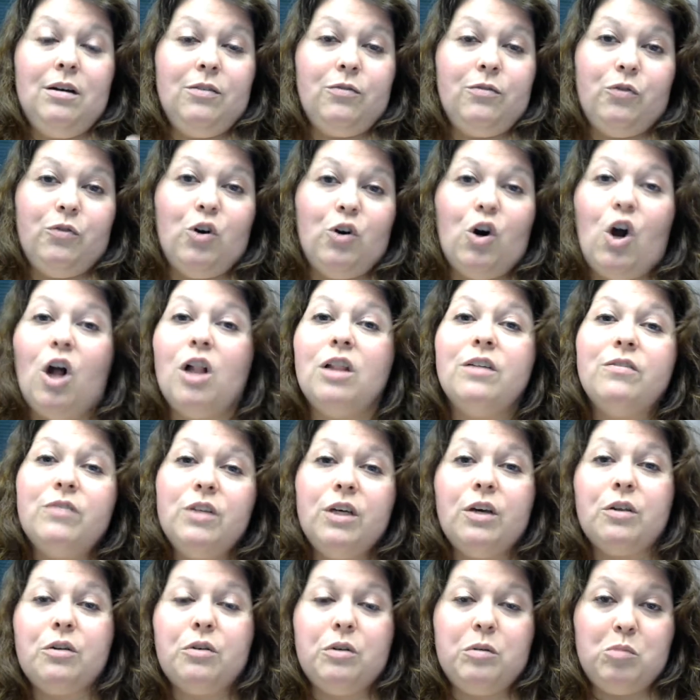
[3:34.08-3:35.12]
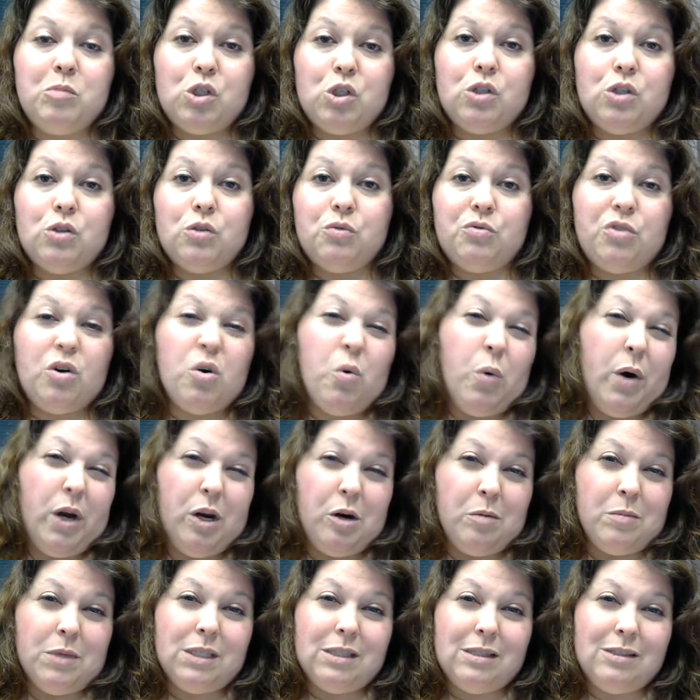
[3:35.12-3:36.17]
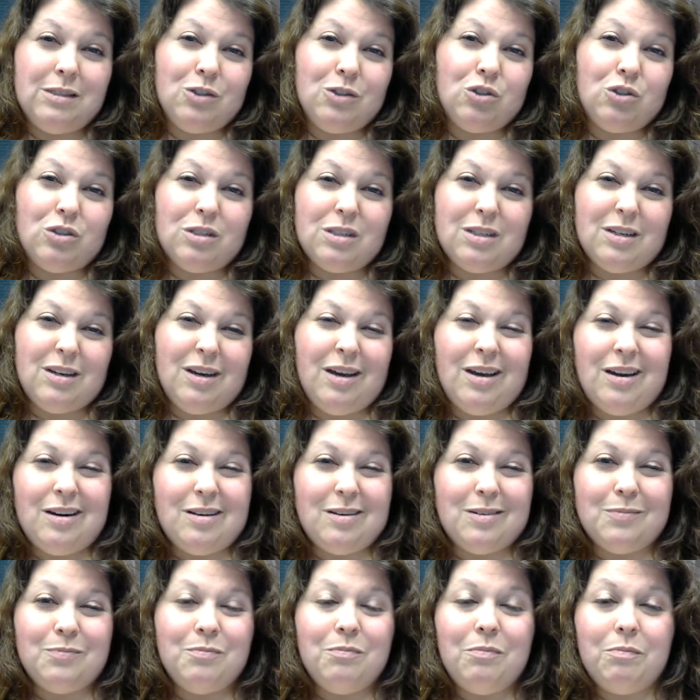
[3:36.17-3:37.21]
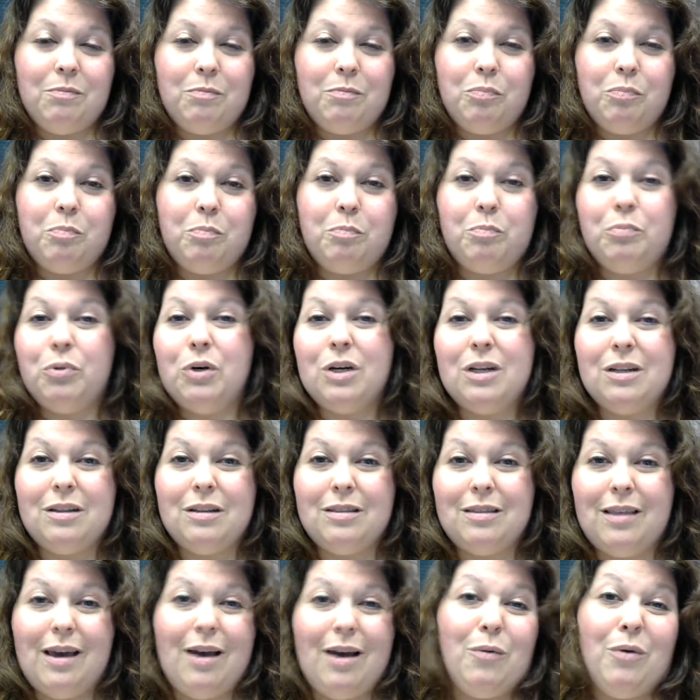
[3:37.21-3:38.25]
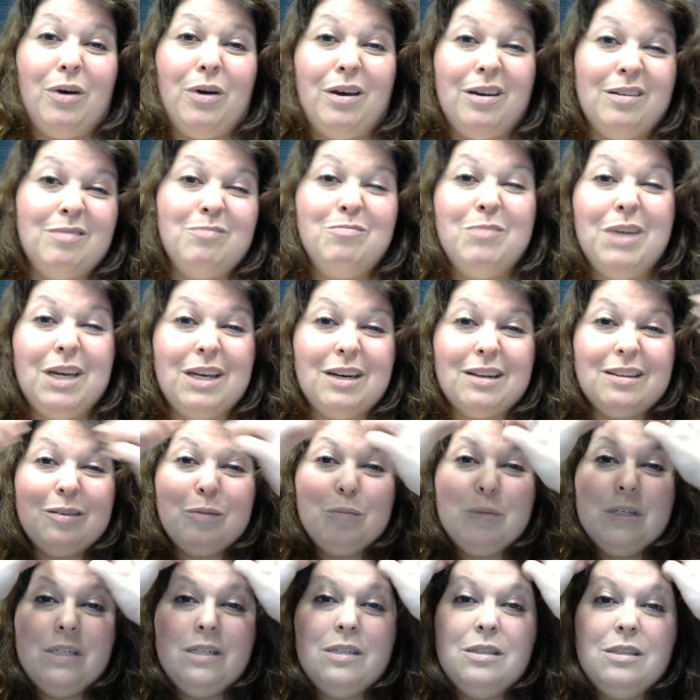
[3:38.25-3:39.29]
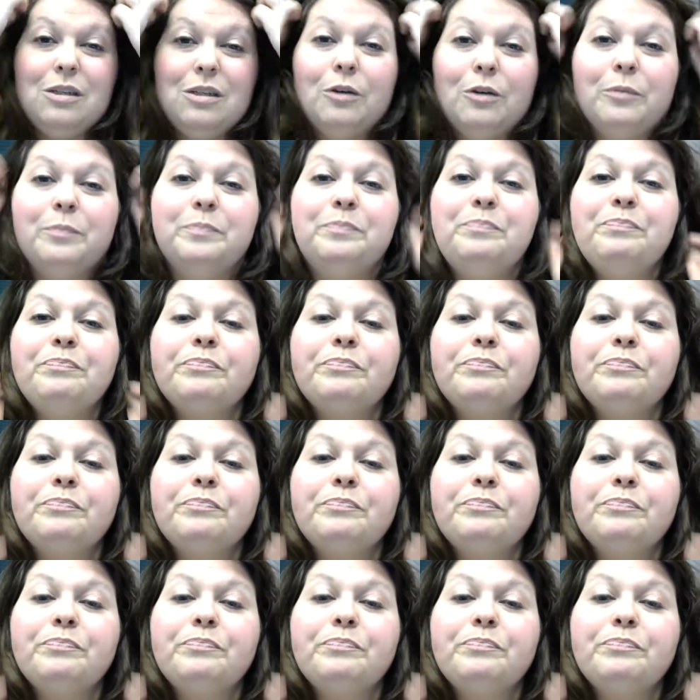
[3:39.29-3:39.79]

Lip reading: for all of the other admissions requirements, just to kind of put it that way, make it a little bit easier.